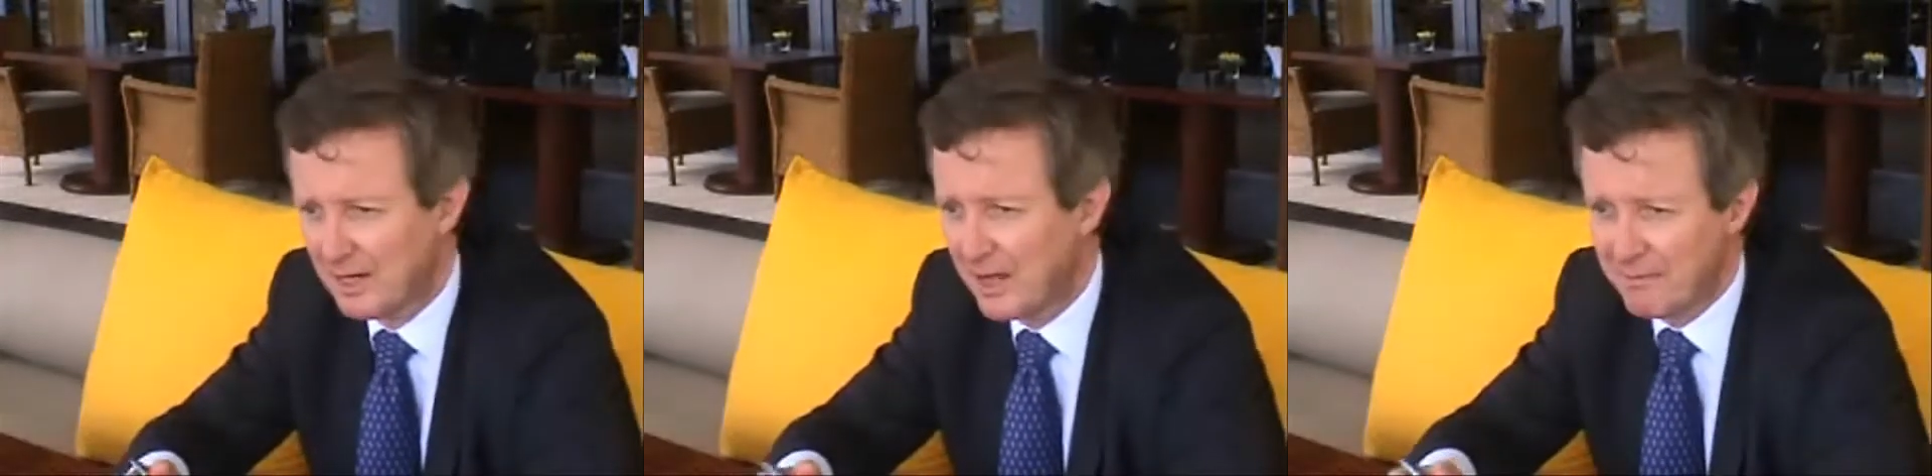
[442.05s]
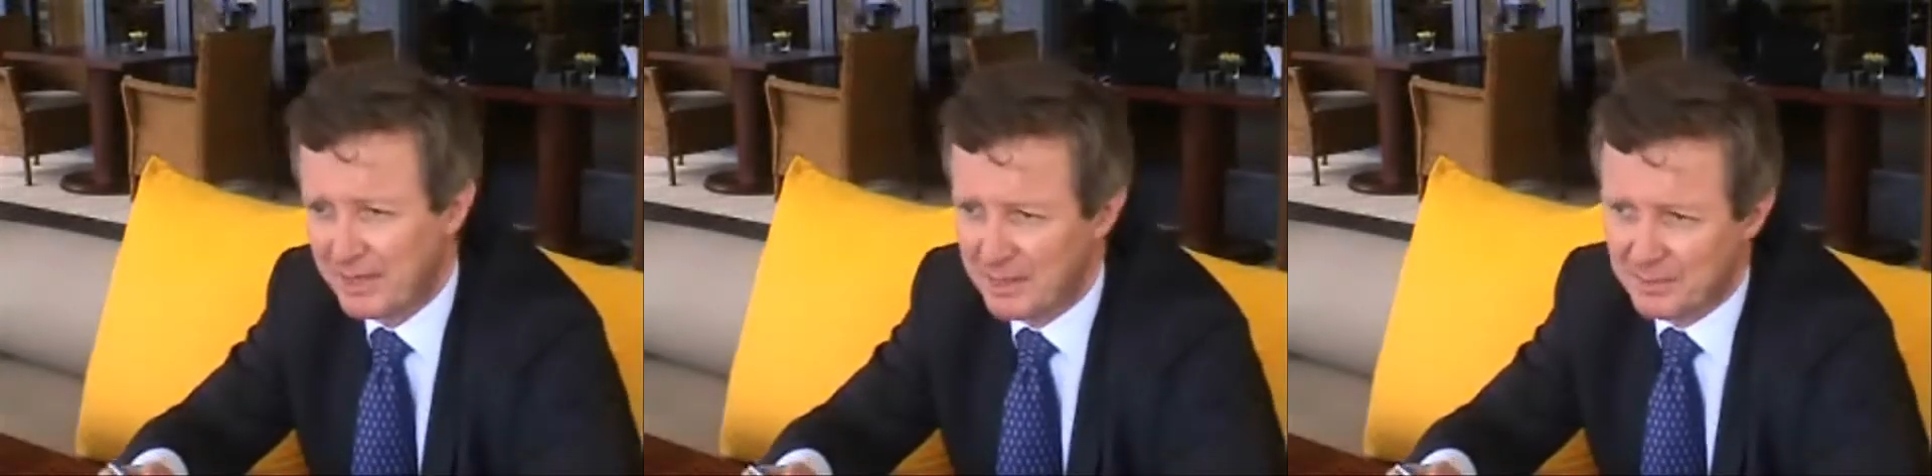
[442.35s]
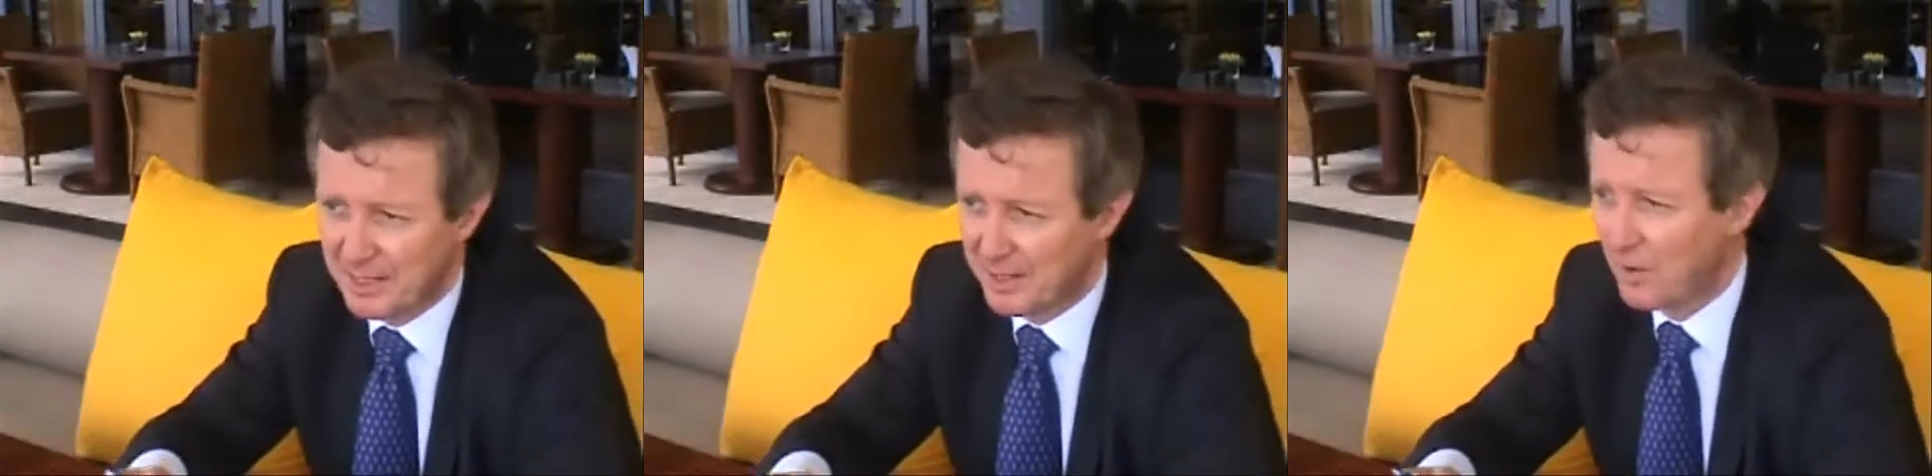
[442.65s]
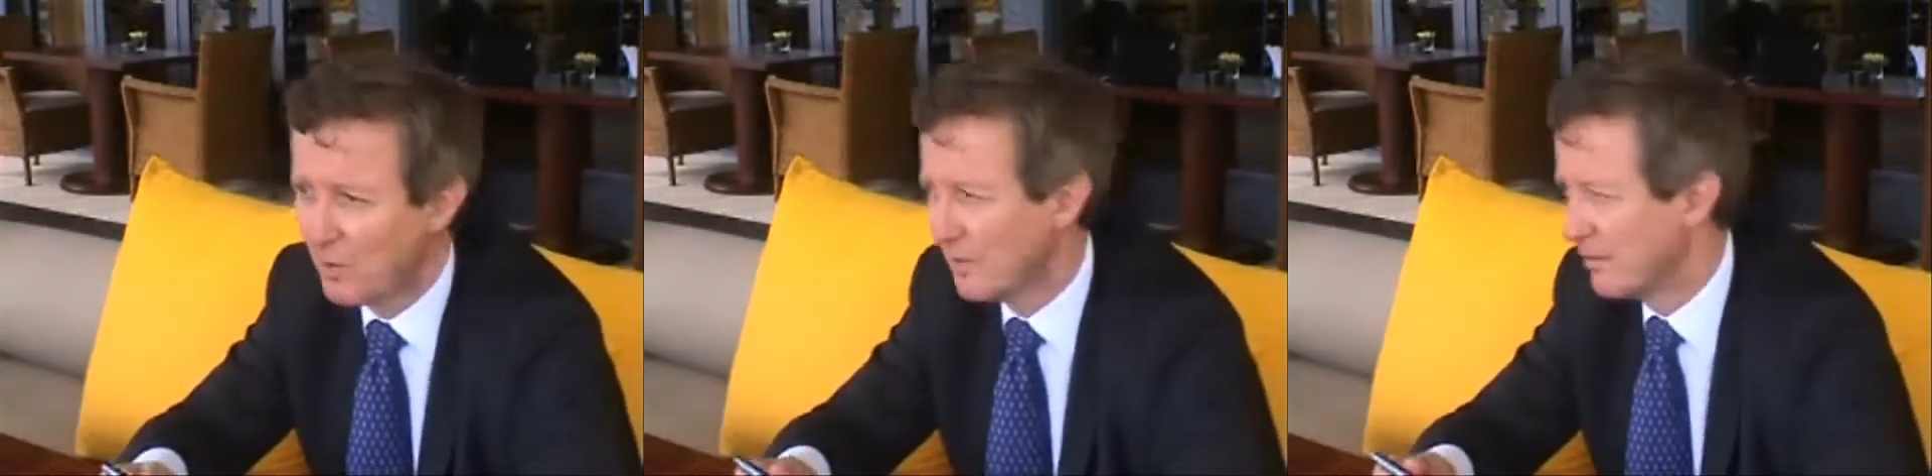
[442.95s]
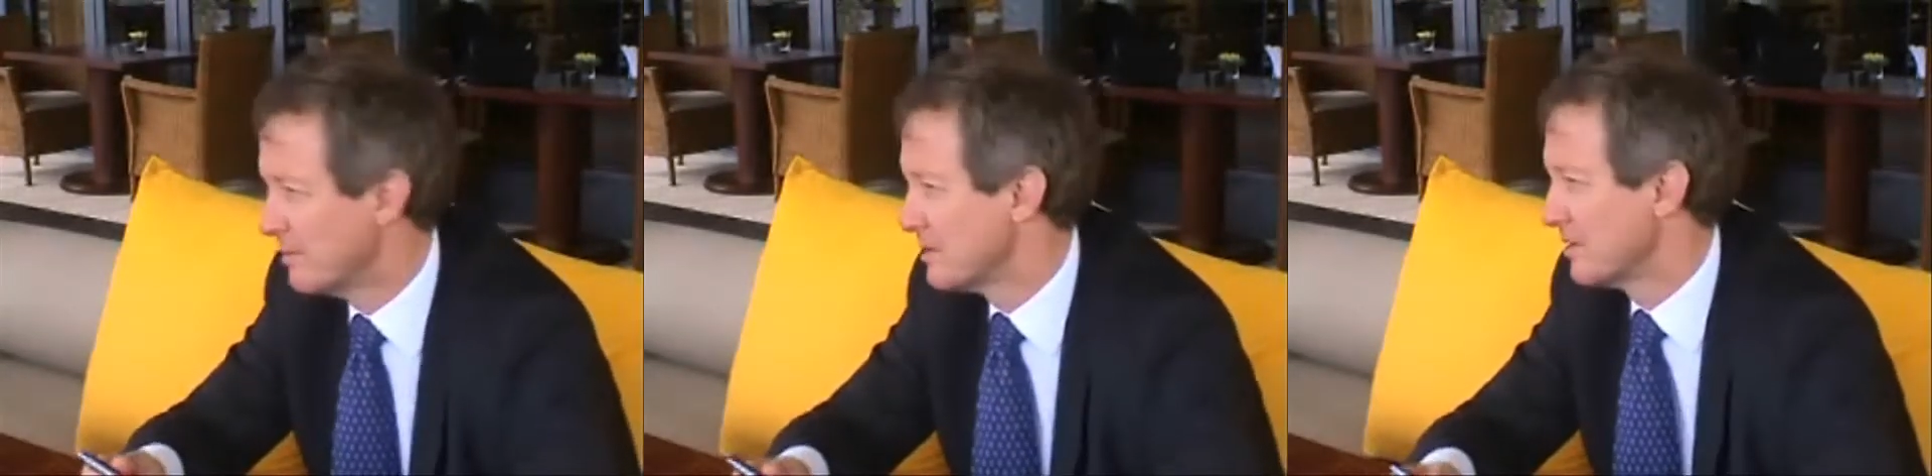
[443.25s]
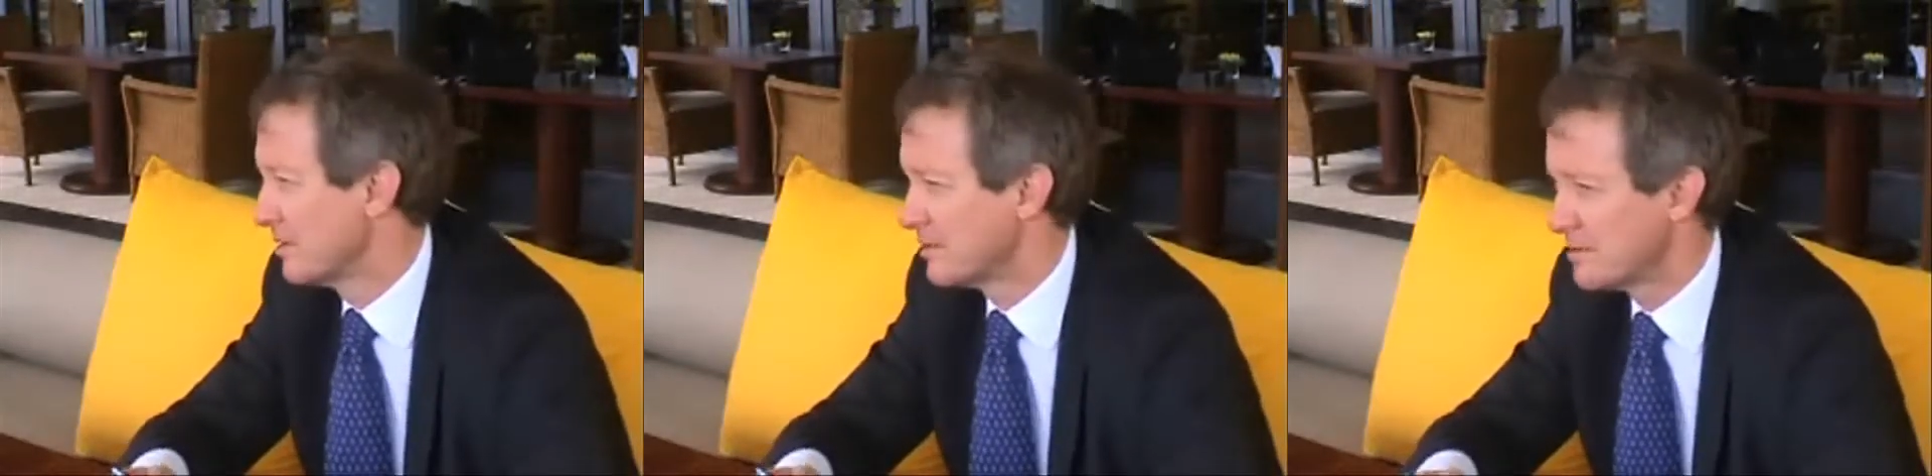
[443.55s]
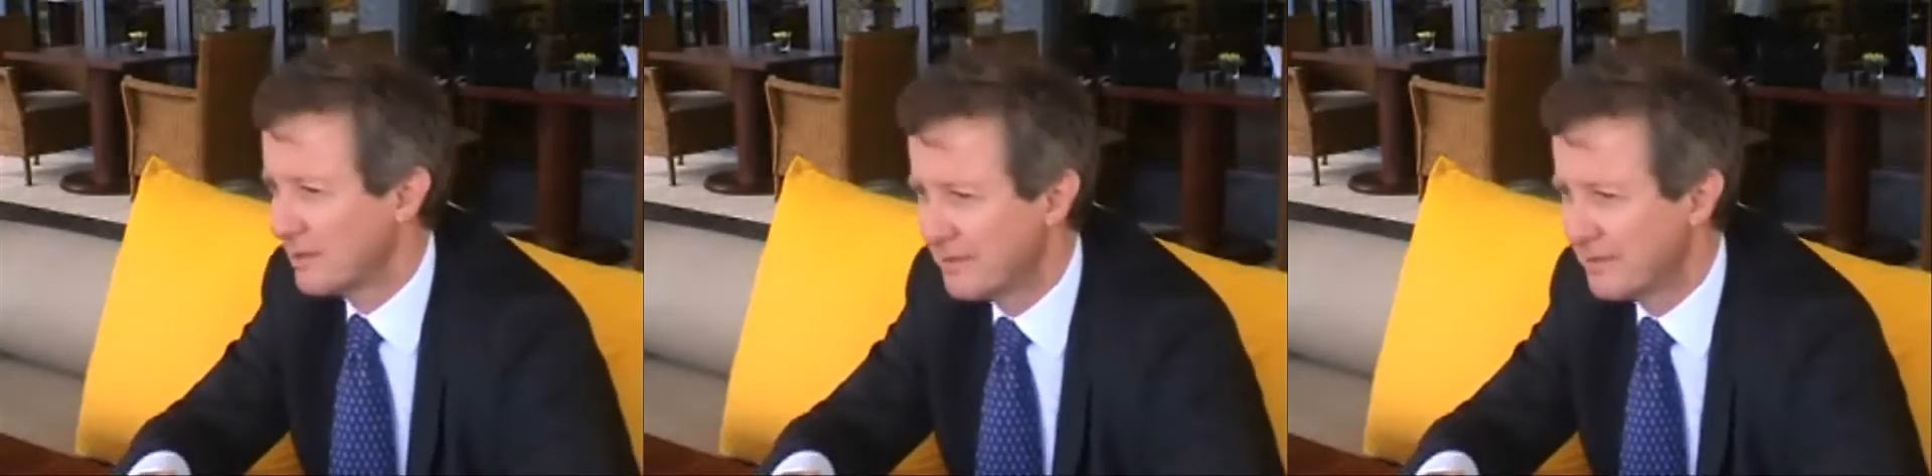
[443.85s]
I haven't been able to get hold of him, he's not answering